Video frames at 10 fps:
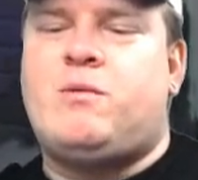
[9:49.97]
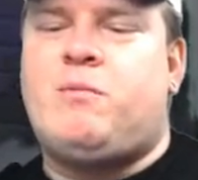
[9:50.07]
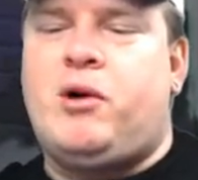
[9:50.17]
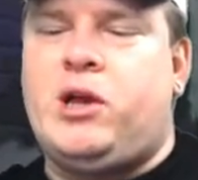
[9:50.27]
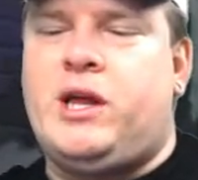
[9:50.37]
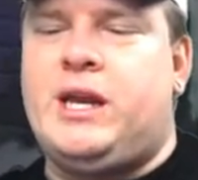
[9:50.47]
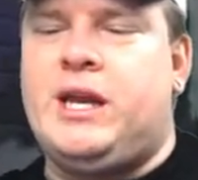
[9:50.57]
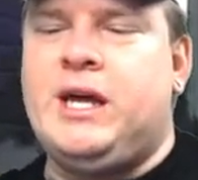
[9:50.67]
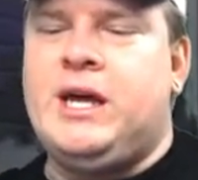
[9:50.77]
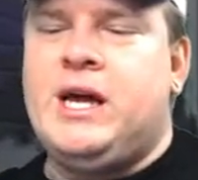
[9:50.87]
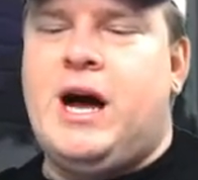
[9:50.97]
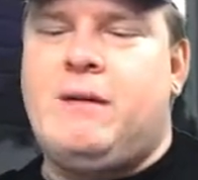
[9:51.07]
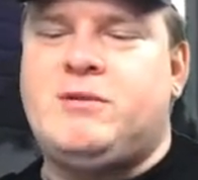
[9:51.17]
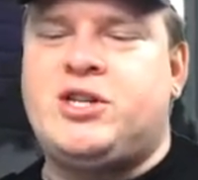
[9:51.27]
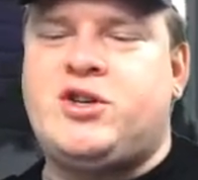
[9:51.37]
We're pulling.
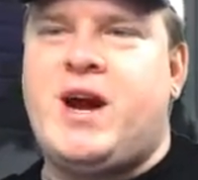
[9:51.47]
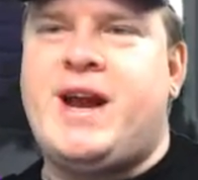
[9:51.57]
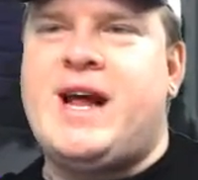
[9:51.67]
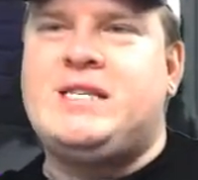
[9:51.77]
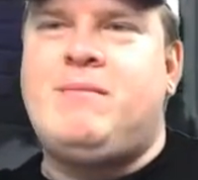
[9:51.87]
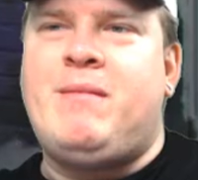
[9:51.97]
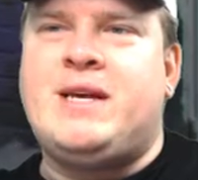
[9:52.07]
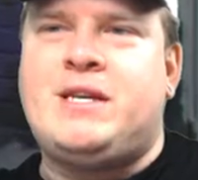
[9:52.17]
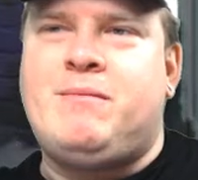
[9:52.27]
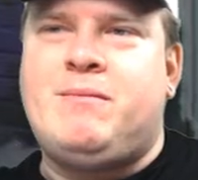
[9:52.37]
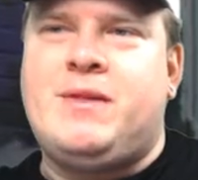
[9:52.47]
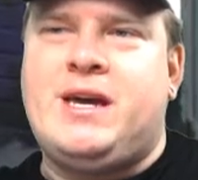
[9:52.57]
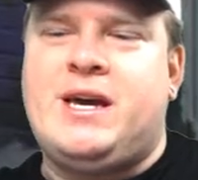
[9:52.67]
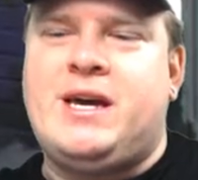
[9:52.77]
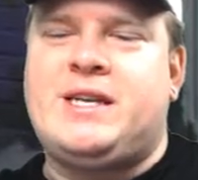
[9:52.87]
I'm just trying not to mess up
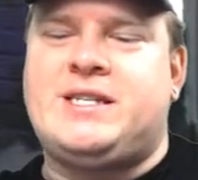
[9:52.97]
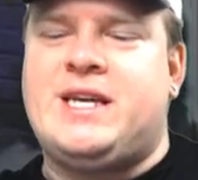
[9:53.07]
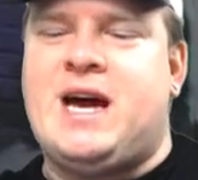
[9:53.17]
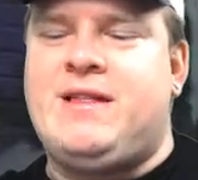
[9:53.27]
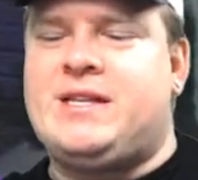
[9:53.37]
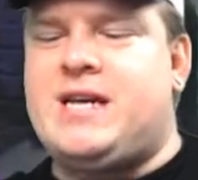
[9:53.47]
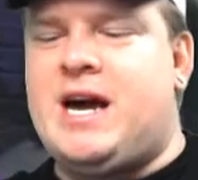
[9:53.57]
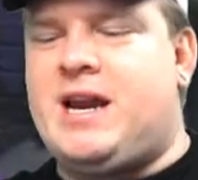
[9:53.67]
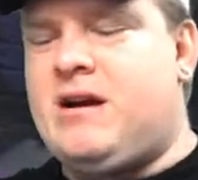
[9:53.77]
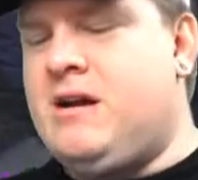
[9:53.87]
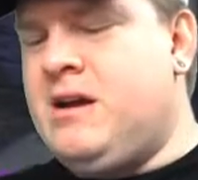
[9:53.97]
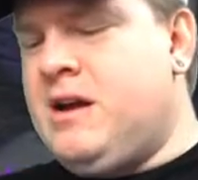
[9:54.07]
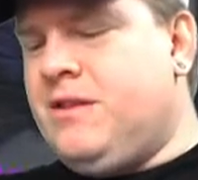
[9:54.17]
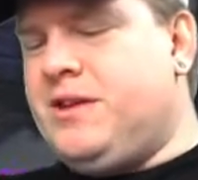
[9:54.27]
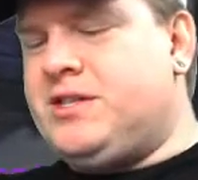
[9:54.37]
the design that's on here.
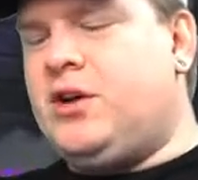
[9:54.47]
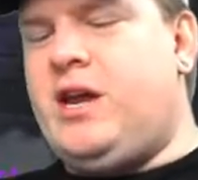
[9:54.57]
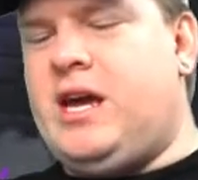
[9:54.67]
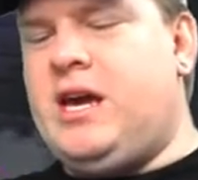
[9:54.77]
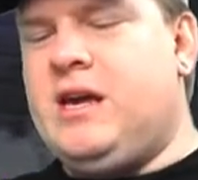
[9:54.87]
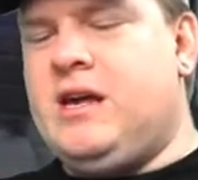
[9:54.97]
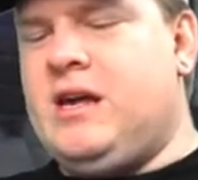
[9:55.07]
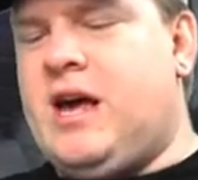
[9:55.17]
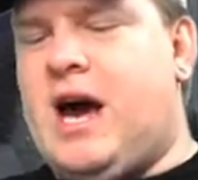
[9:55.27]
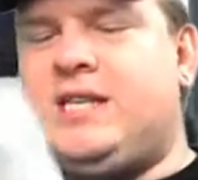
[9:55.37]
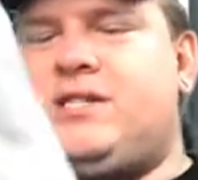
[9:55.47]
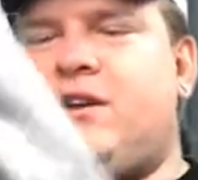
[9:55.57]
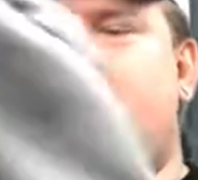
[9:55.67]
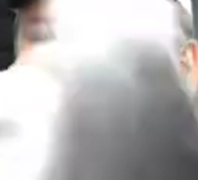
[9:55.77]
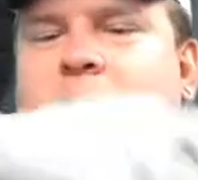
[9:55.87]
This hoodie, I
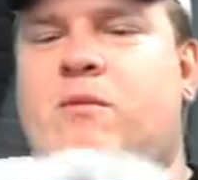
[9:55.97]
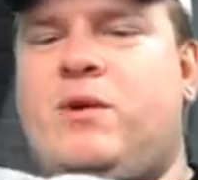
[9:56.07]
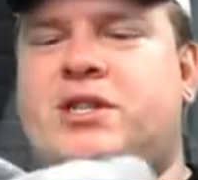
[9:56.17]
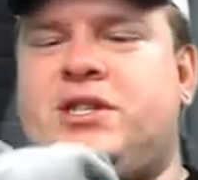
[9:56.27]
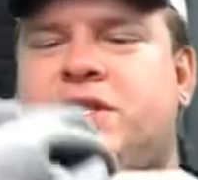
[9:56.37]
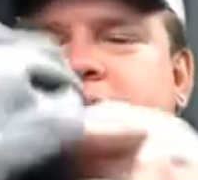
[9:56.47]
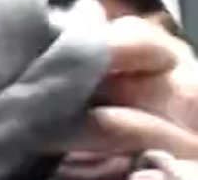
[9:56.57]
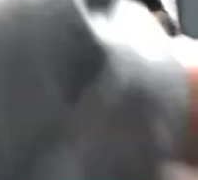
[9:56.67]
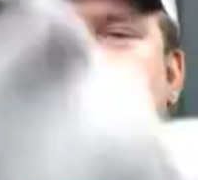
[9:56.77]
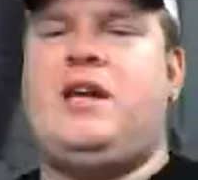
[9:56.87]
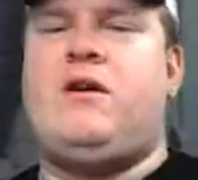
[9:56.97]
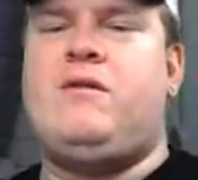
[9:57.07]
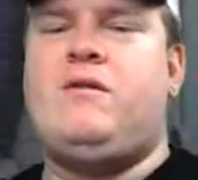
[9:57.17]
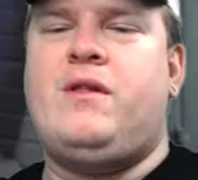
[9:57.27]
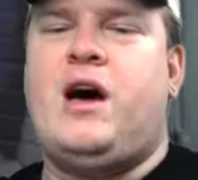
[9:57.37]
started with just a
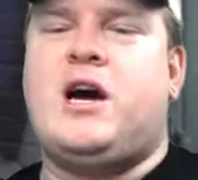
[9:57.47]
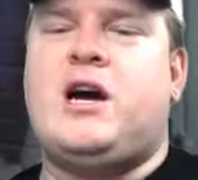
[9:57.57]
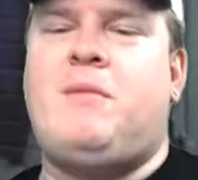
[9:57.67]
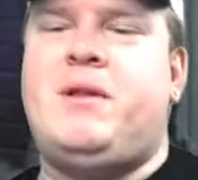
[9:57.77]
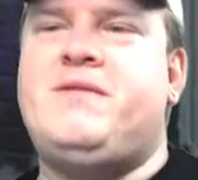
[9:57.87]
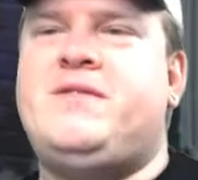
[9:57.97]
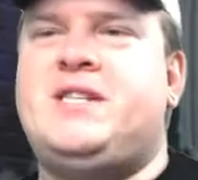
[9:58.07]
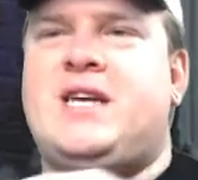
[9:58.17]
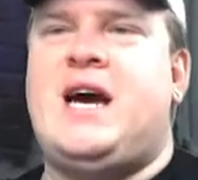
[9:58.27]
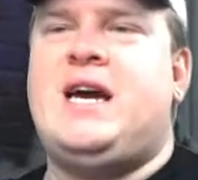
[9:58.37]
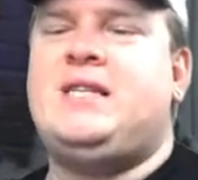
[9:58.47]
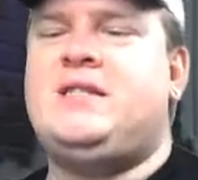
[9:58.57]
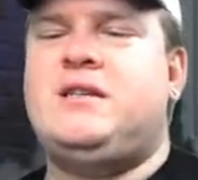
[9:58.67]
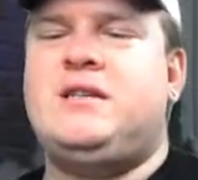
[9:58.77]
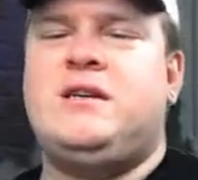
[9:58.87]
couple of
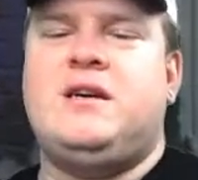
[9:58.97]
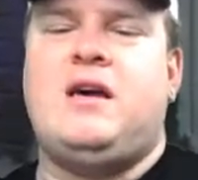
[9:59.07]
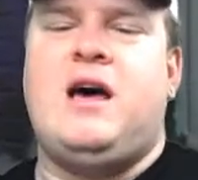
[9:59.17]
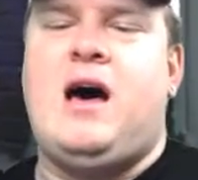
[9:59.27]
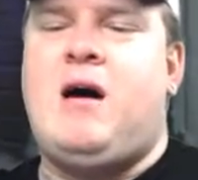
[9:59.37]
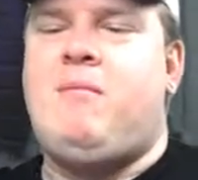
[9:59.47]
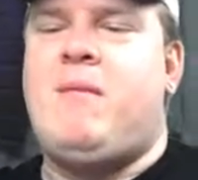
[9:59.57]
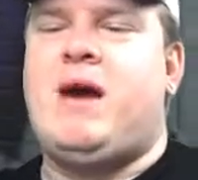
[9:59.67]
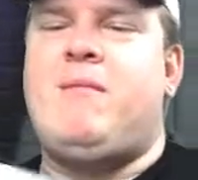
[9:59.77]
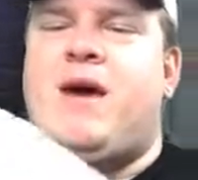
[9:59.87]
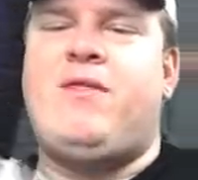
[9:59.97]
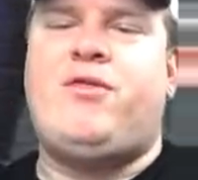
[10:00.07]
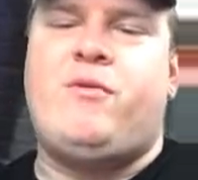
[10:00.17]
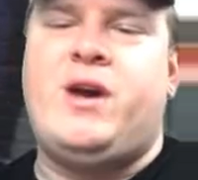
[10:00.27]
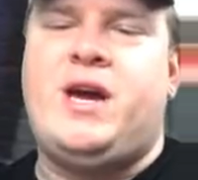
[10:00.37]
designs Mega Man
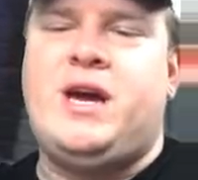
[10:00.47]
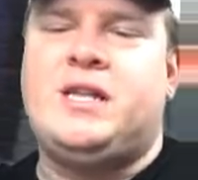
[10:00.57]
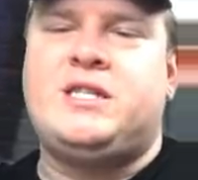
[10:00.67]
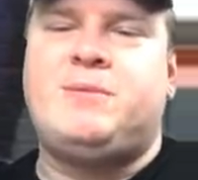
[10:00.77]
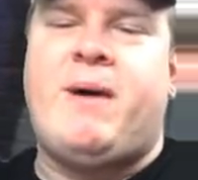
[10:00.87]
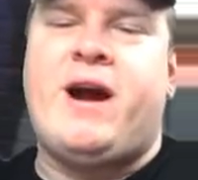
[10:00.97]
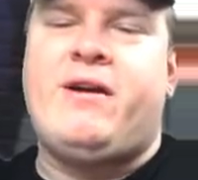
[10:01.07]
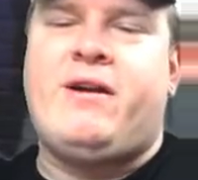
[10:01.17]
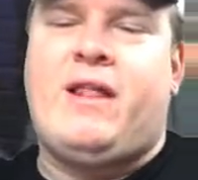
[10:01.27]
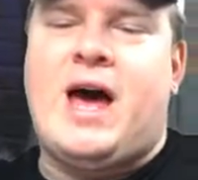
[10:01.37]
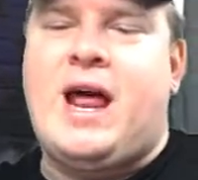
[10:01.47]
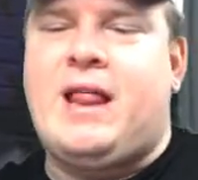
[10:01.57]
3 inspired a lot.